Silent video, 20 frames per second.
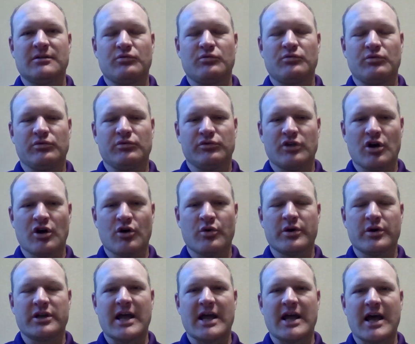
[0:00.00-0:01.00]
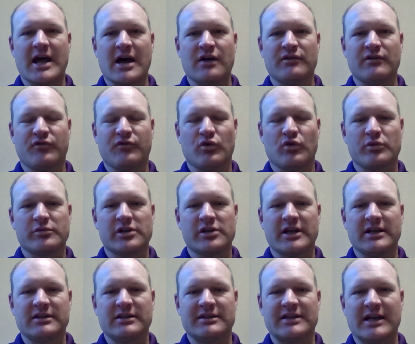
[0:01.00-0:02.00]
Knowing how to
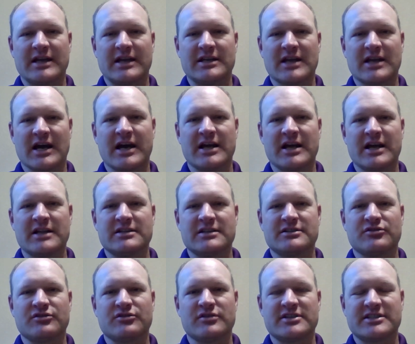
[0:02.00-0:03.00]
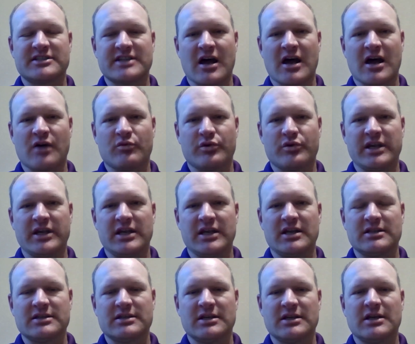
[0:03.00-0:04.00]
formulate that diet so the sow will eat
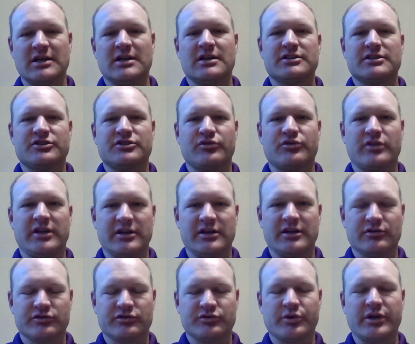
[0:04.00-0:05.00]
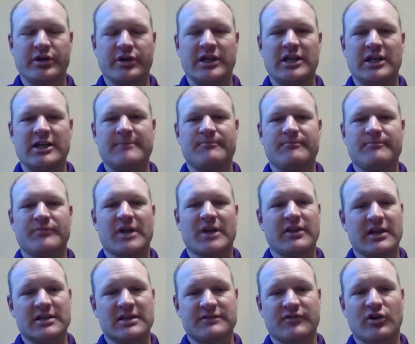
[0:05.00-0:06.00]
it, so the gilts will eat it, I
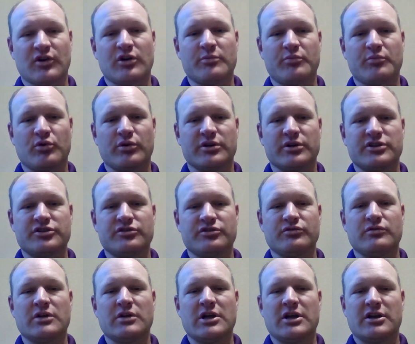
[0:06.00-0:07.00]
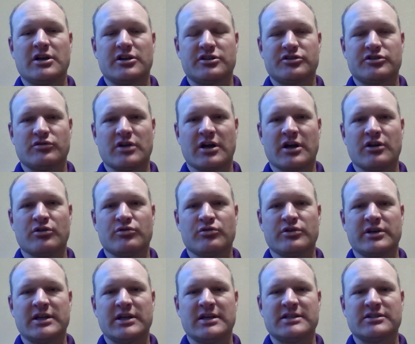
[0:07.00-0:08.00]
think is very important too. So not
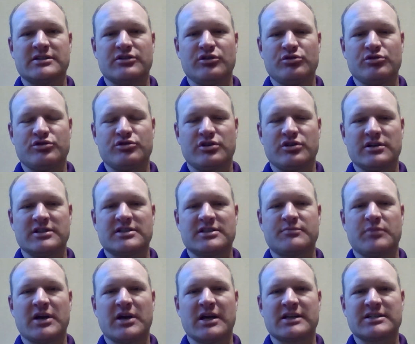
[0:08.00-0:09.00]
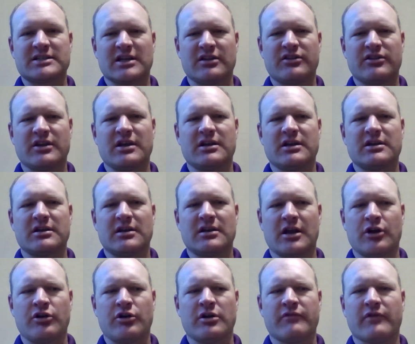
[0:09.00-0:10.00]
only is the nutrient specs, I think, an
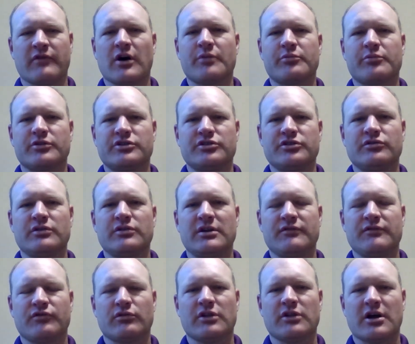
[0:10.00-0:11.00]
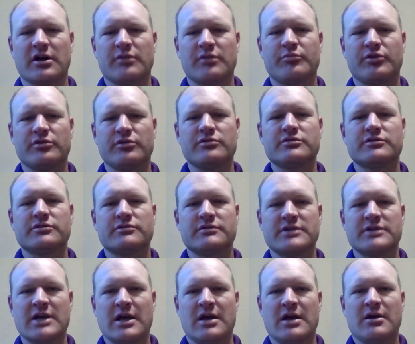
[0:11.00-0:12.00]
area of opportunity for a lot of producers,
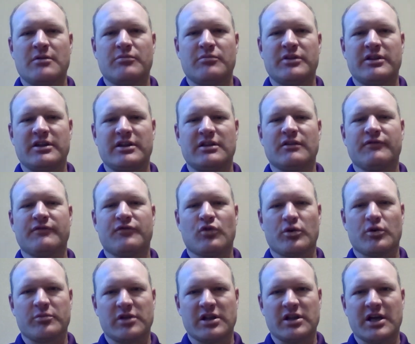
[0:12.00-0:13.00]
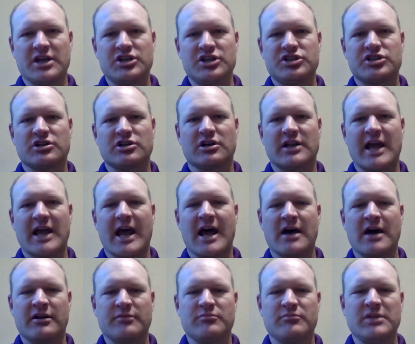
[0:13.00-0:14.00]
but then the formulation on
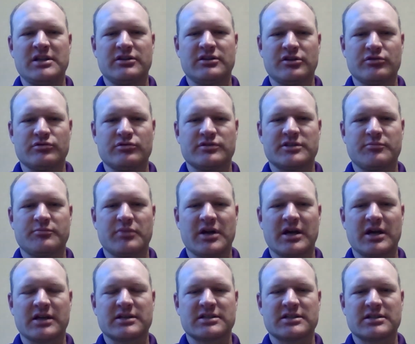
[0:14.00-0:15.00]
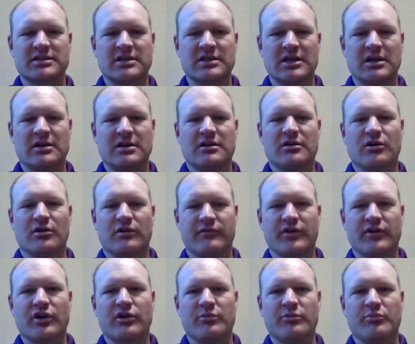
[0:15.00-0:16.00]
how to meet those specs are
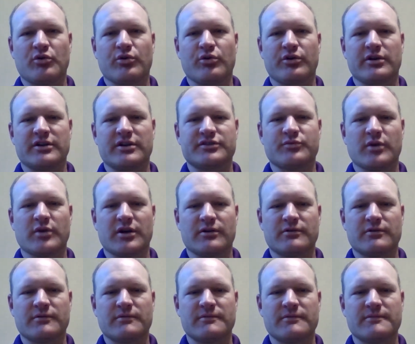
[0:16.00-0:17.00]
very important as well.